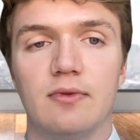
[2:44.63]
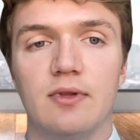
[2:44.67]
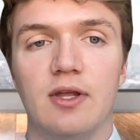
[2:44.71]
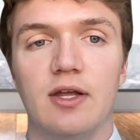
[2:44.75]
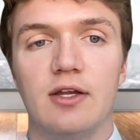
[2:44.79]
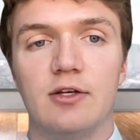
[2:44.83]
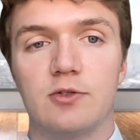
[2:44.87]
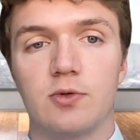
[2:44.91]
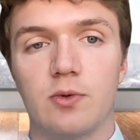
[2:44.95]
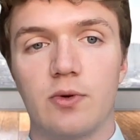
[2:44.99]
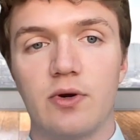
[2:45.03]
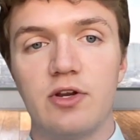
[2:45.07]

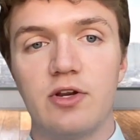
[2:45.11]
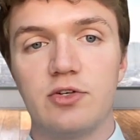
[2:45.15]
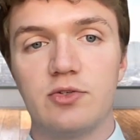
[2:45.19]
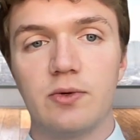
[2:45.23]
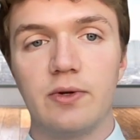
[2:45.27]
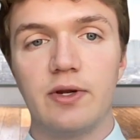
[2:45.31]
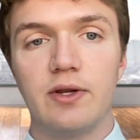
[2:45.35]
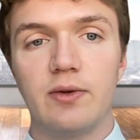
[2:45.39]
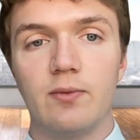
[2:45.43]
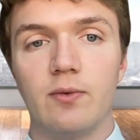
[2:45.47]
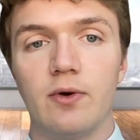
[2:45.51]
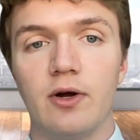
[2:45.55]
In
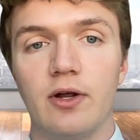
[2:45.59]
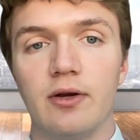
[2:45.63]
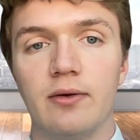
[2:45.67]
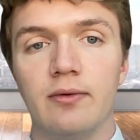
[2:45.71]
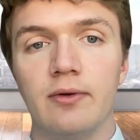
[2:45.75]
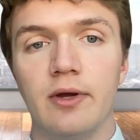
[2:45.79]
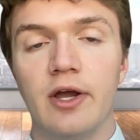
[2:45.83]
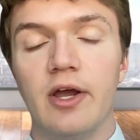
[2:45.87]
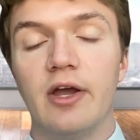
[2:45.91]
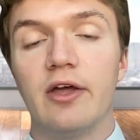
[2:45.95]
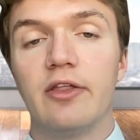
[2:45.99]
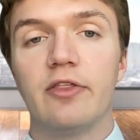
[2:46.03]
2021,
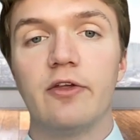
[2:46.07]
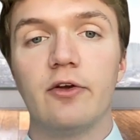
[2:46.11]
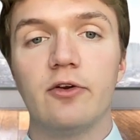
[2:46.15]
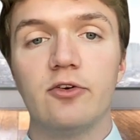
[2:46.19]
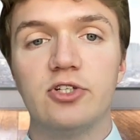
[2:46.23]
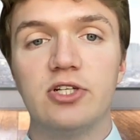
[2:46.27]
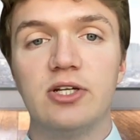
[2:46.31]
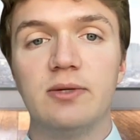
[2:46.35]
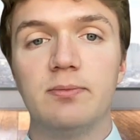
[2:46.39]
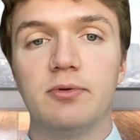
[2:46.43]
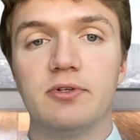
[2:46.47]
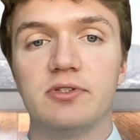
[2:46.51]

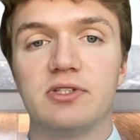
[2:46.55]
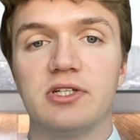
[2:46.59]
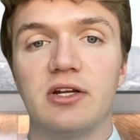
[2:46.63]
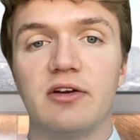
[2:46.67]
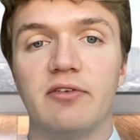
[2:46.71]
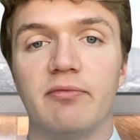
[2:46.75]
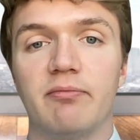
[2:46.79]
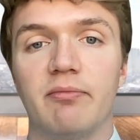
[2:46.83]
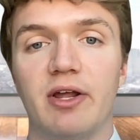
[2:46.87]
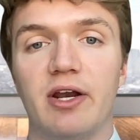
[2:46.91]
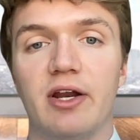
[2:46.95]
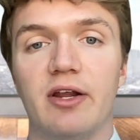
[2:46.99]
13%
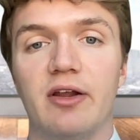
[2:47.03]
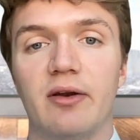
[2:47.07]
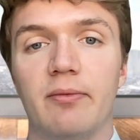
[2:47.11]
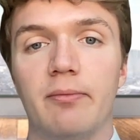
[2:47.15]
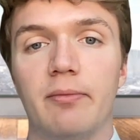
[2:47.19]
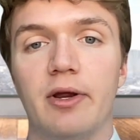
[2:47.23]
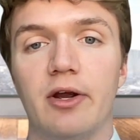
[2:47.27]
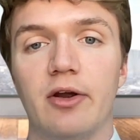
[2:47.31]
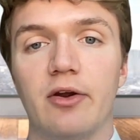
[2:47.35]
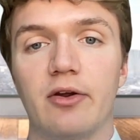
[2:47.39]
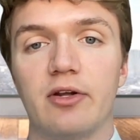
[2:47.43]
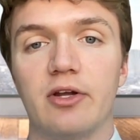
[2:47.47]
of men in
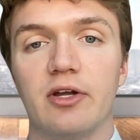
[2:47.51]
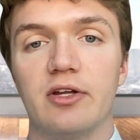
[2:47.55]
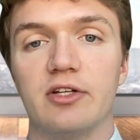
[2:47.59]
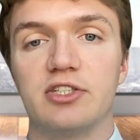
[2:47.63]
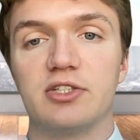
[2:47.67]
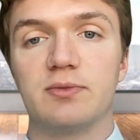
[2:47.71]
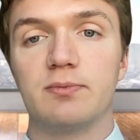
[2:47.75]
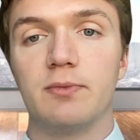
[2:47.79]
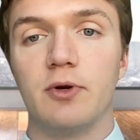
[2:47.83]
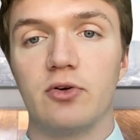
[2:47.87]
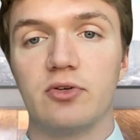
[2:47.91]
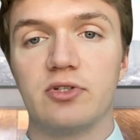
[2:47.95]
America
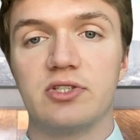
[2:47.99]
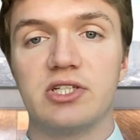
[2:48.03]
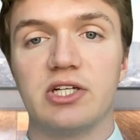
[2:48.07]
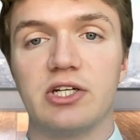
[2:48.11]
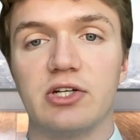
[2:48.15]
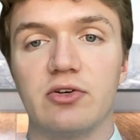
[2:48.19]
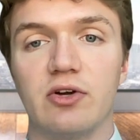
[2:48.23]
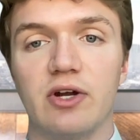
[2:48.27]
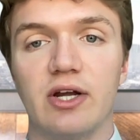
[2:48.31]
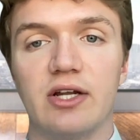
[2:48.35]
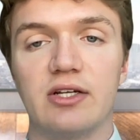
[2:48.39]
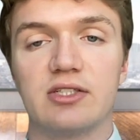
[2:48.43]
smoked
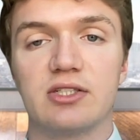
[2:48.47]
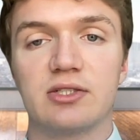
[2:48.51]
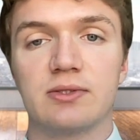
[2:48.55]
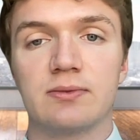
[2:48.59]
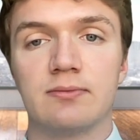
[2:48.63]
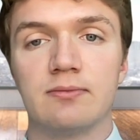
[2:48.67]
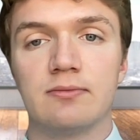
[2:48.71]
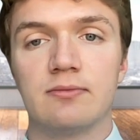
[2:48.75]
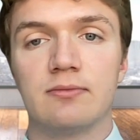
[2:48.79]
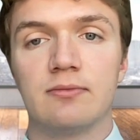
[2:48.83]
cigarettes,